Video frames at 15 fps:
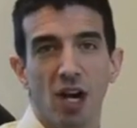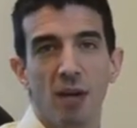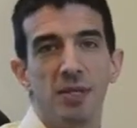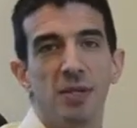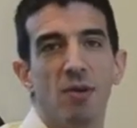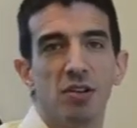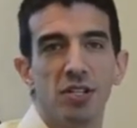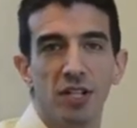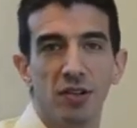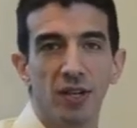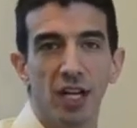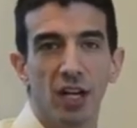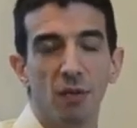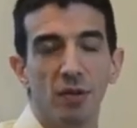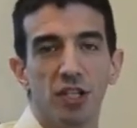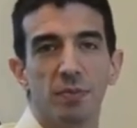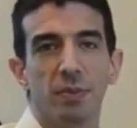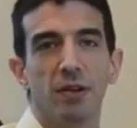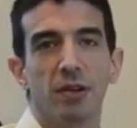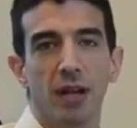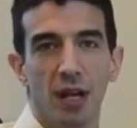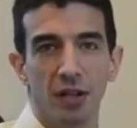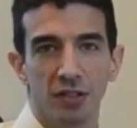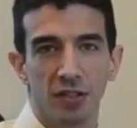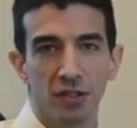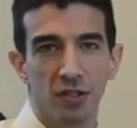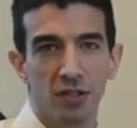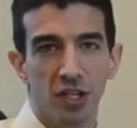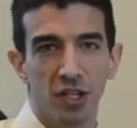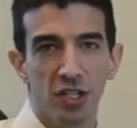Rob DiMartino here with Superior Health
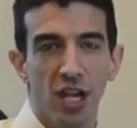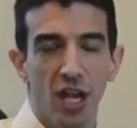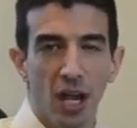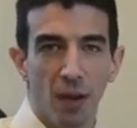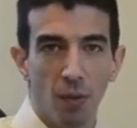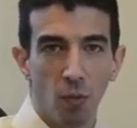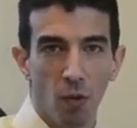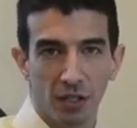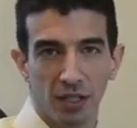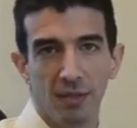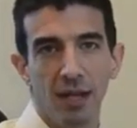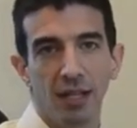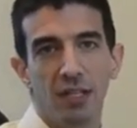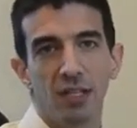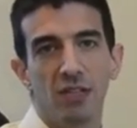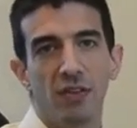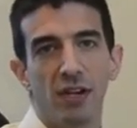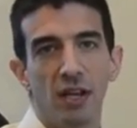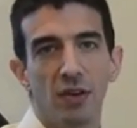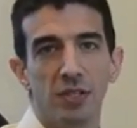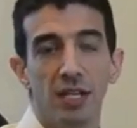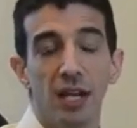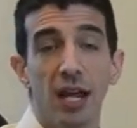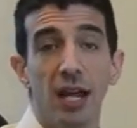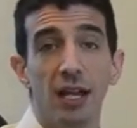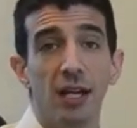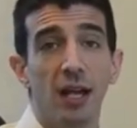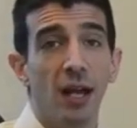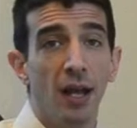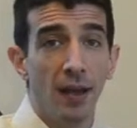Solutions. We wanted to make this video
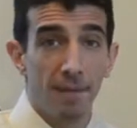today.